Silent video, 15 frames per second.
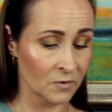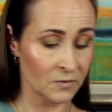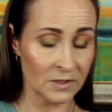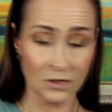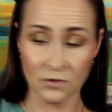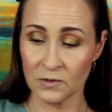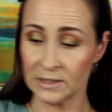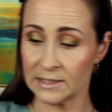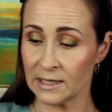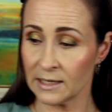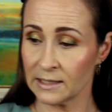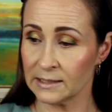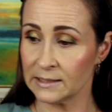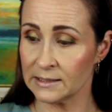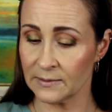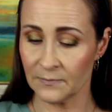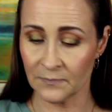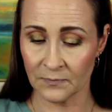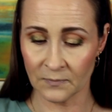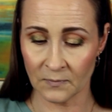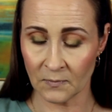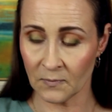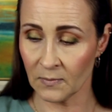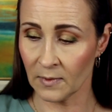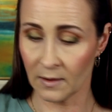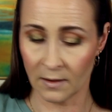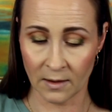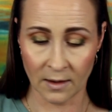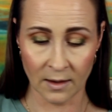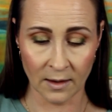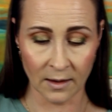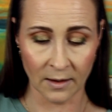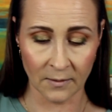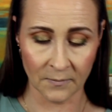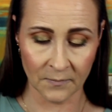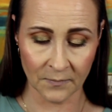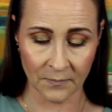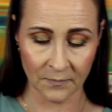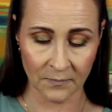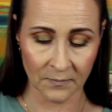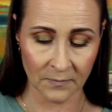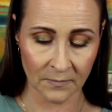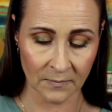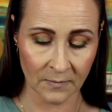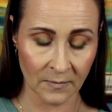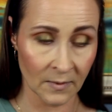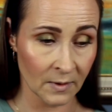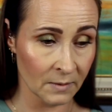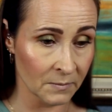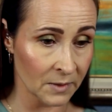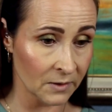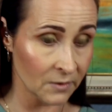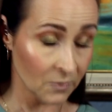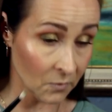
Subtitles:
.53 seconds. Okay, bit of the